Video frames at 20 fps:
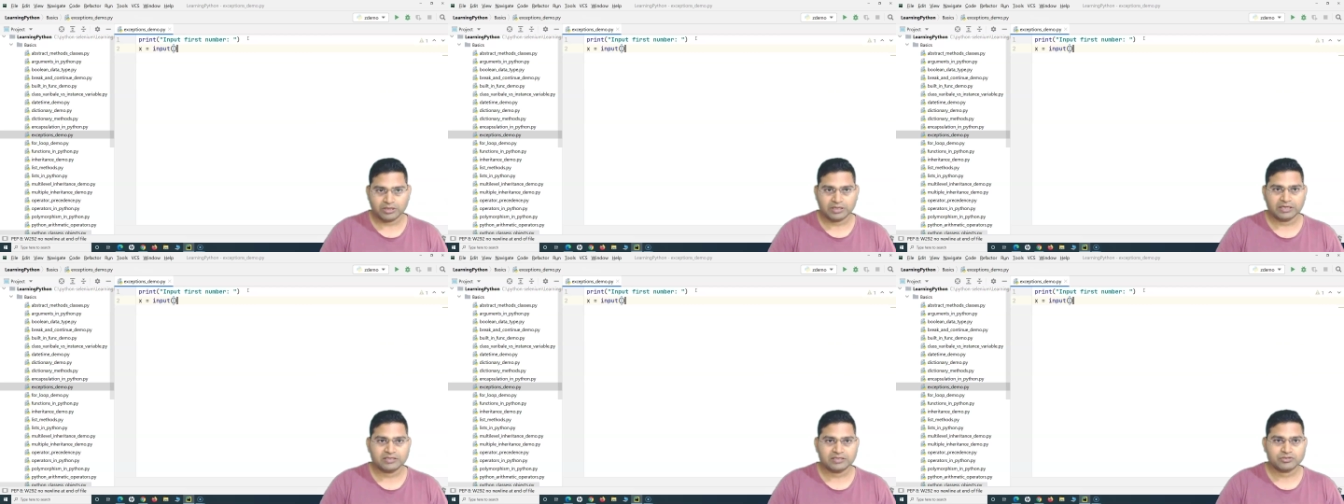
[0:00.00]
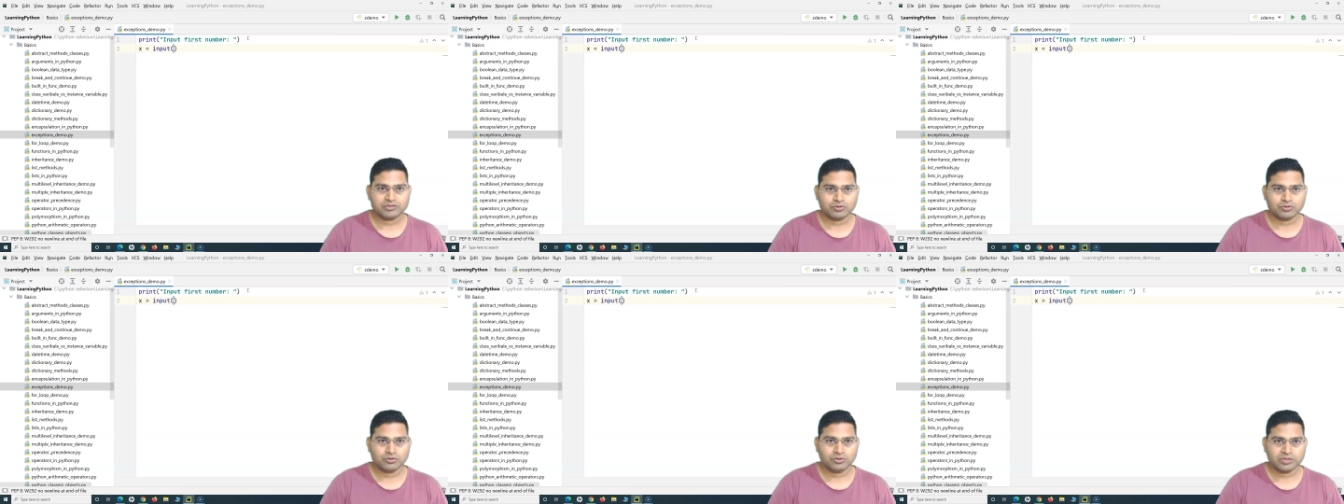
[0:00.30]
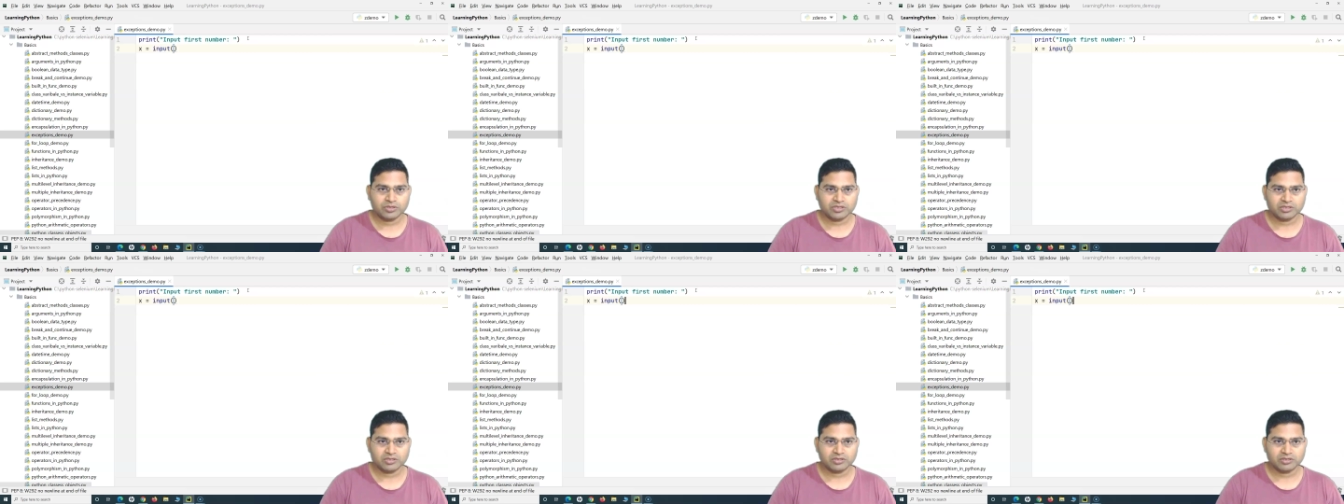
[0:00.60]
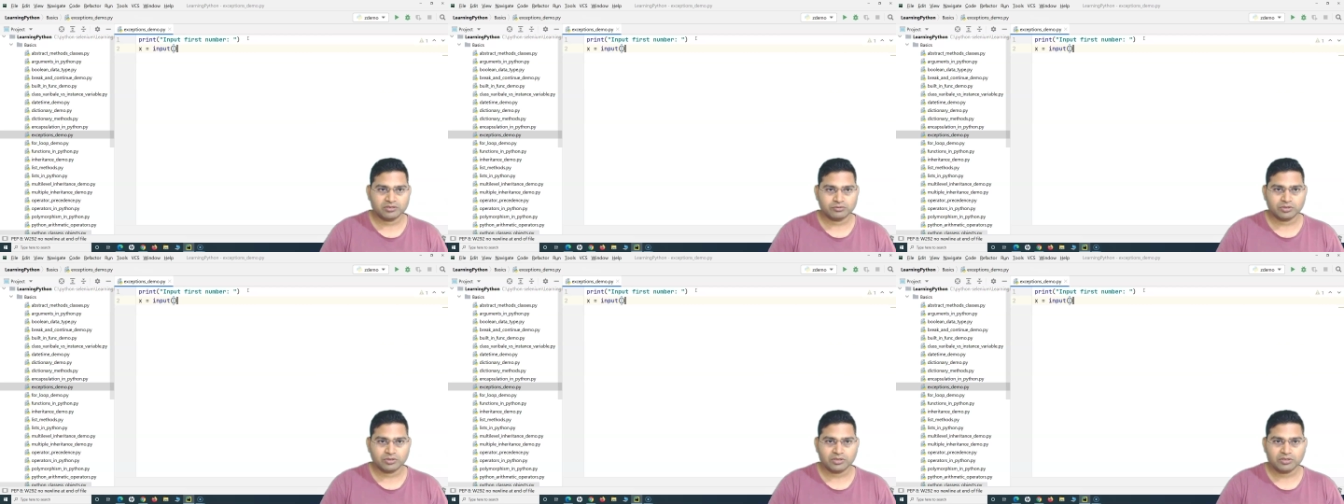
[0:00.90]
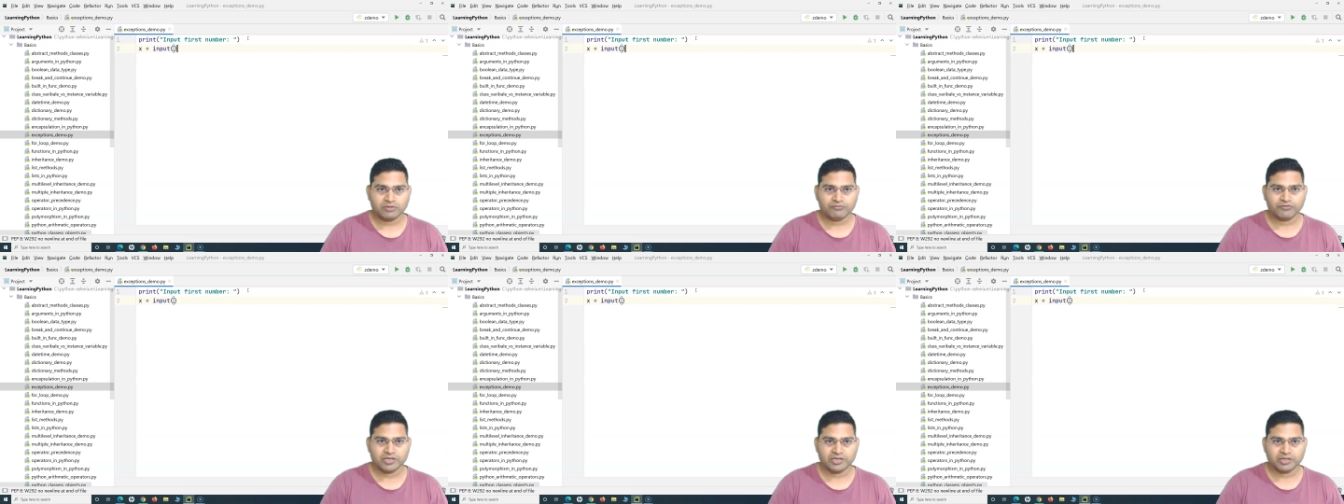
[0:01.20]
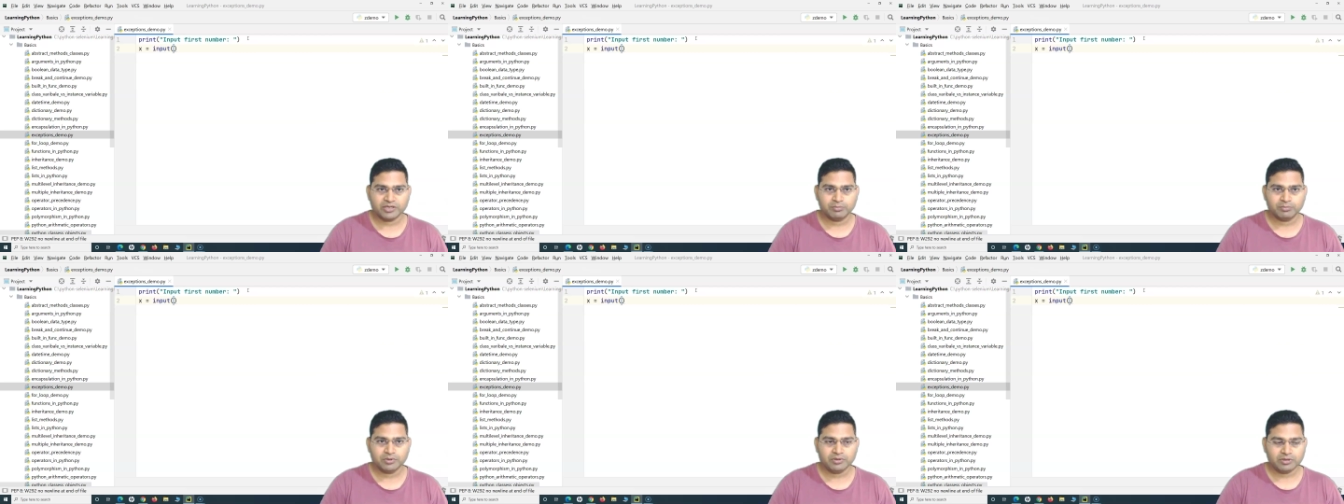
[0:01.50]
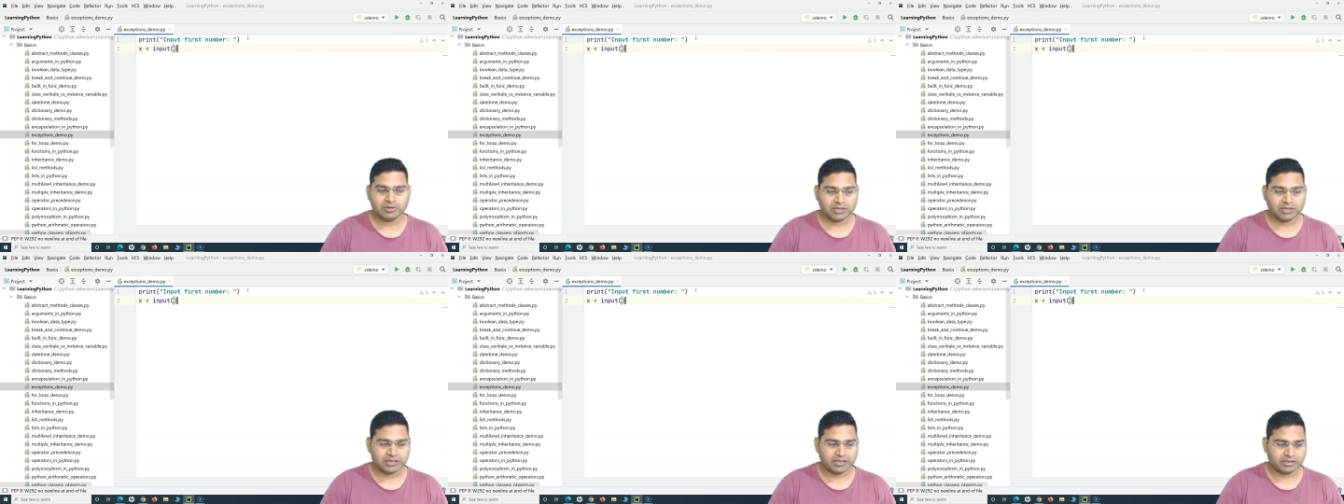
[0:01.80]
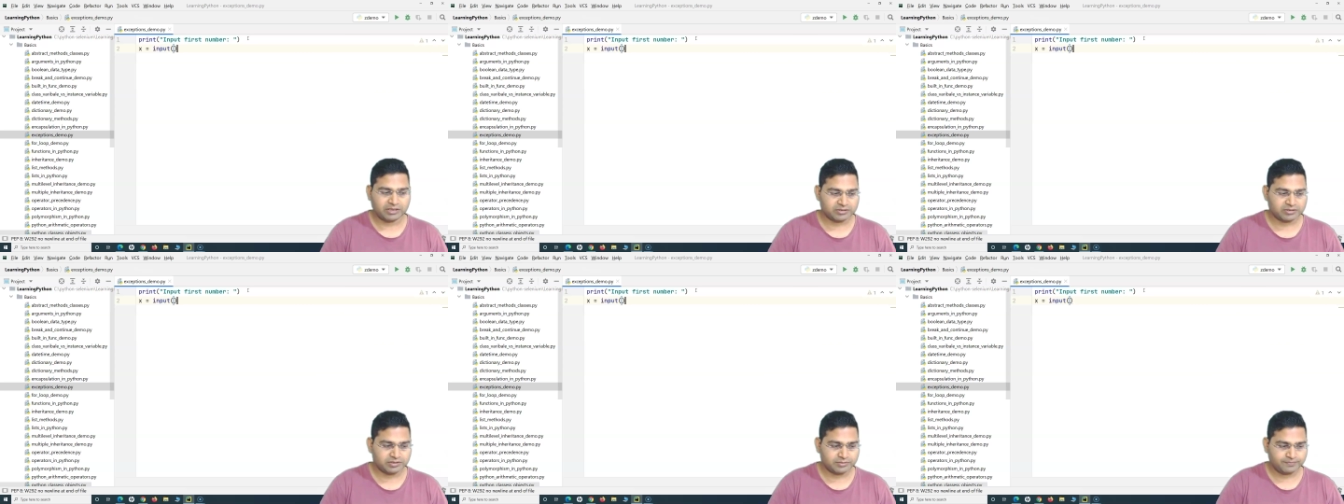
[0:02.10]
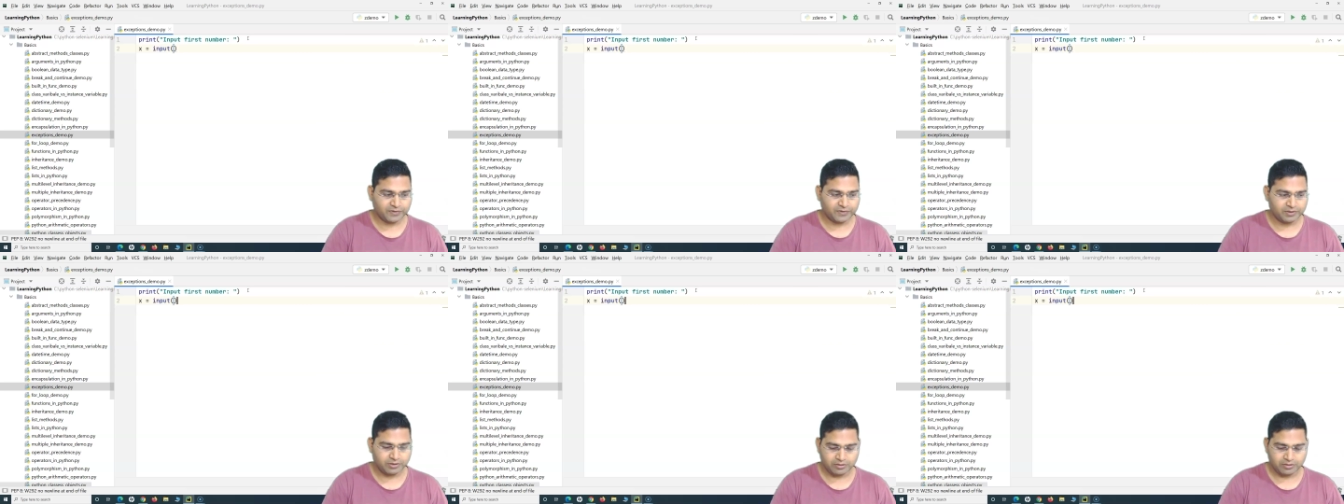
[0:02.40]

and store it into the variable x